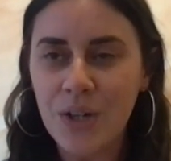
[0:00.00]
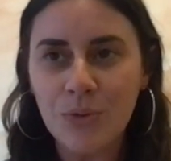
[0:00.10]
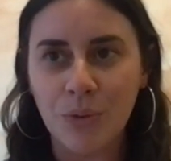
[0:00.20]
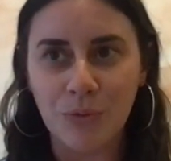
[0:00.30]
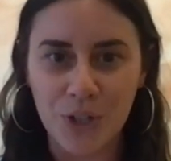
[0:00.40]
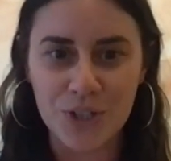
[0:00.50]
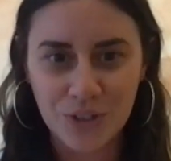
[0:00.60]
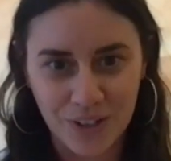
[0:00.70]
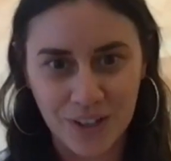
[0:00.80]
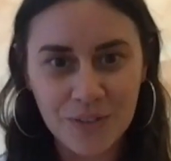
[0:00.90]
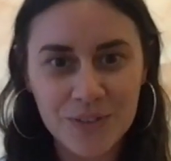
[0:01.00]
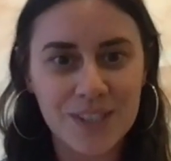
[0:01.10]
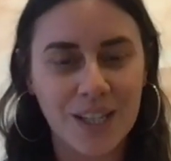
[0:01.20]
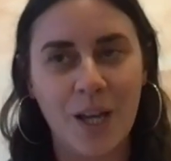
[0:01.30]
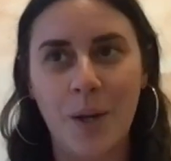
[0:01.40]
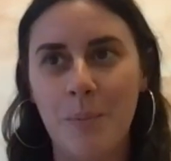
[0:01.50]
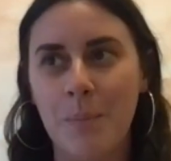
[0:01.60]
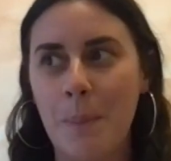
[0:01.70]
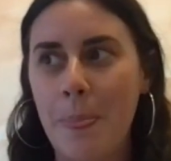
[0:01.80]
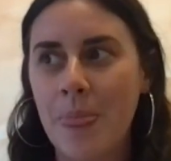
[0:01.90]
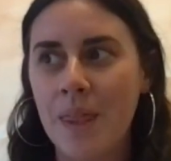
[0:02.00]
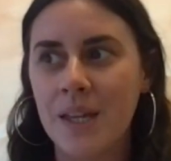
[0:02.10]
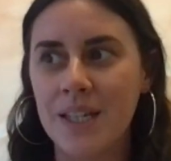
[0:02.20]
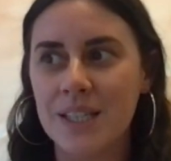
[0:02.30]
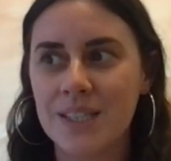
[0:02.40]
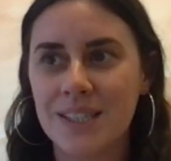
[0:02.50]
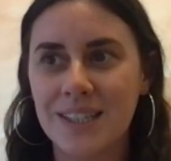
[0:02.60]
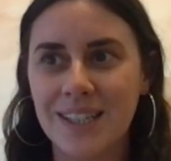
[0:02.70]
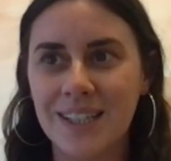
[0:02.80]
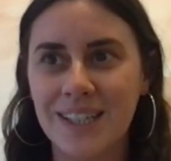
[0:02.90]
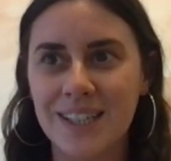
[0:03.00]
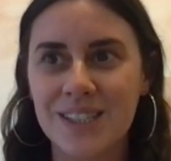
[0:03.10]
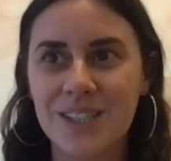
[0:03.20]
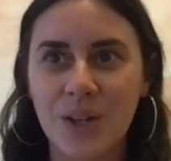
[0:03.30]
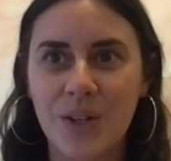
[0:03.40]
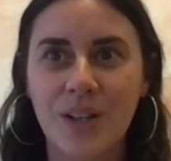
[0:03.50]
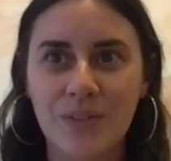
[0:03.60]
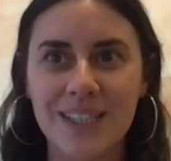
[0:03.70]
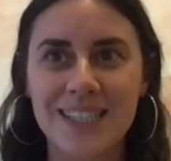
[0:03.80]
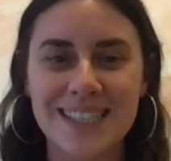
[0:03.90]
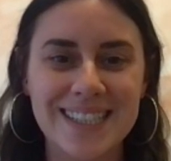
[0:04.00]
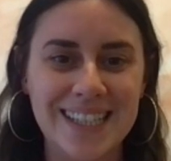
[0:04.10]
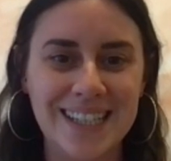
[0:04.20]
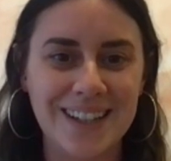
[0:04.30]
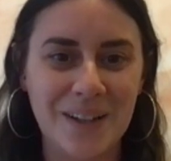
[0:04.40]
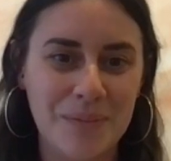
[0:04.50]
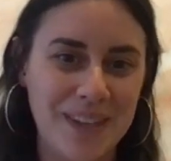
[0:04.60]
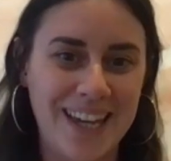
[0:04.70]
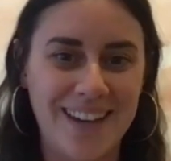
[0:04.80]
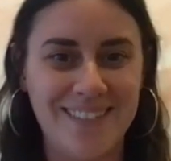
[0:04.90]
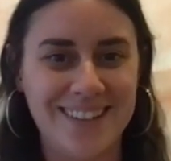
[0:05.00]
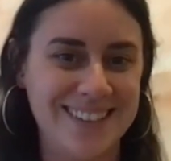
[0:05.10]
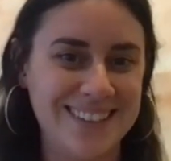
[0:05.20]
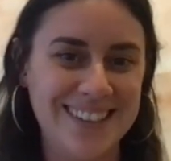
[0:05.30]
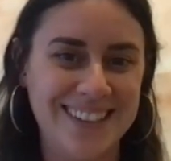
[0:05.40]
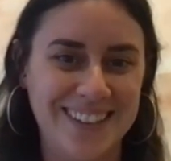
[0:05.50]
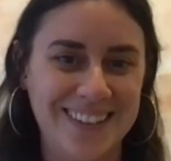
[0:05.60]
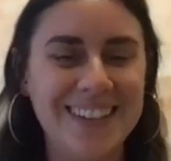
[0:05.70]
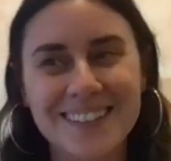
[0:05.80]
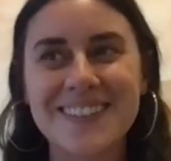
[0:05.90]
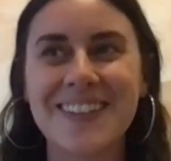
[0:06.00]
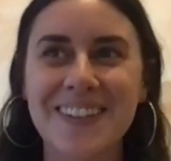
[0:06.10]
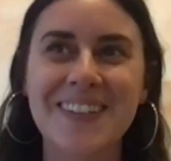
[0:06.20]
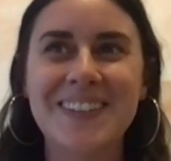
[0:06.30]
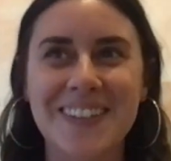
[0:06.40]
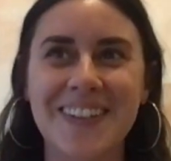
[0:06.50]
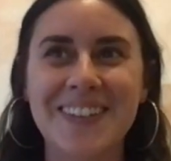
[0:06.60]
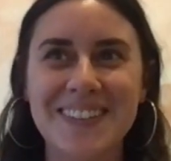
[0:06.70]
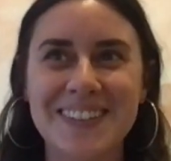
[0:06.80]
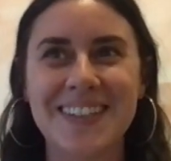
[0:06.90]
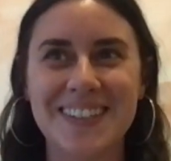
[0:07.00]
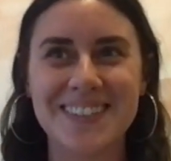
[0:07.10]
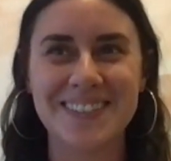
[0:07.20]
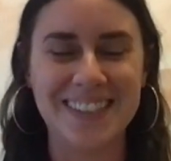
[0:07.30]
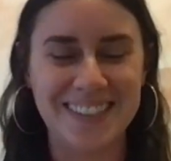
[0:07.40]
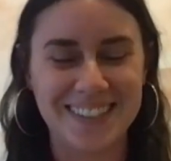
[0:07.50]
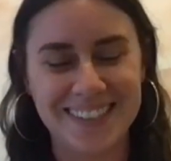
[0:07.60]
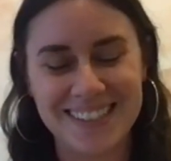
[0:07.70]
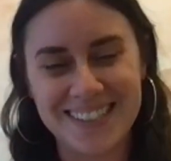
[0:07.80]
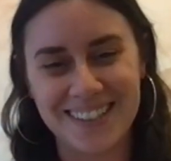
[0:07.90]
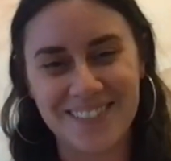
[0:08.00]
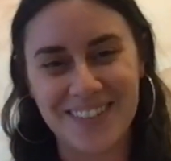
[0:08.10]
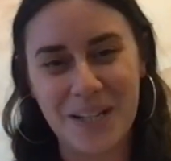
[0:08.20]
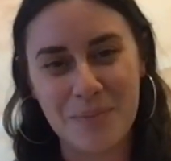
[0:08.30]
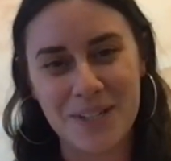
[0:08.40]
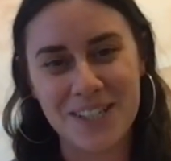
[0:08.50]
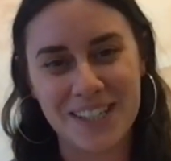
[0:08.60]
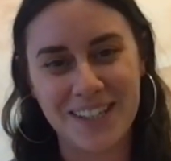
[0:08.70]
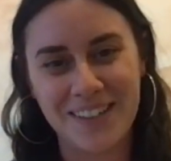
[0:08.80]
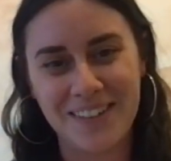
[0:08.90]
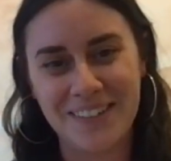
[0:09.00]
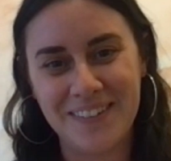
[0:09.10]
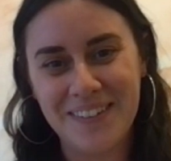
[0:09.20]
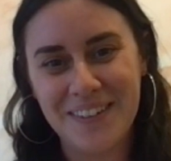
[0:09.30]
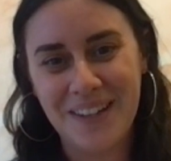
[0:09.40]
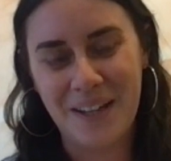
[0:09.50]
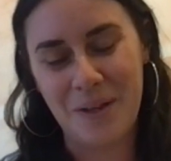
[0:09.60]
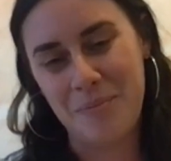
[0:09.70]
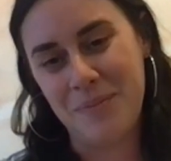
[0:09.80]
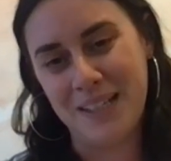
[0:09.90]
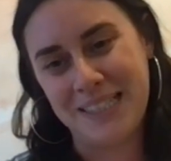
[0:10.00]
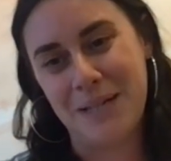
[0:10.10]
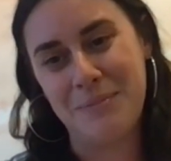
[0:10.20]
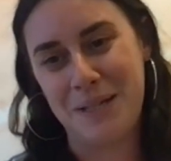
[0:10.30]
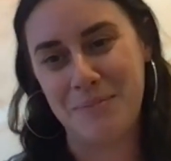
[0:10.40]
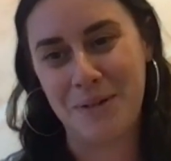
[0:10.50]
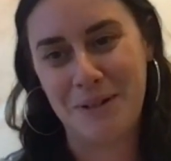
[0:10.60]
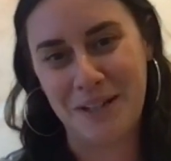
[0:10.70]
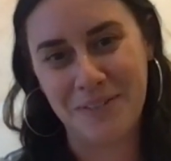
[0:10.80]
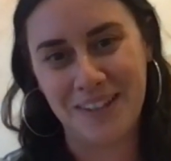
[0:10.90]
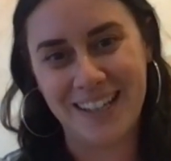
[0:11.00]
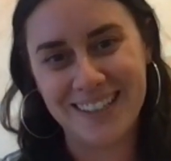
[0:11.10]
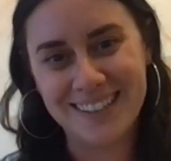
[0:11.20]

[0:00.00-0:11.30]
from photographs. It's so lovely to see it up there, and a little solo show, so that's really nice, and I really appreciate you accepting my work for that.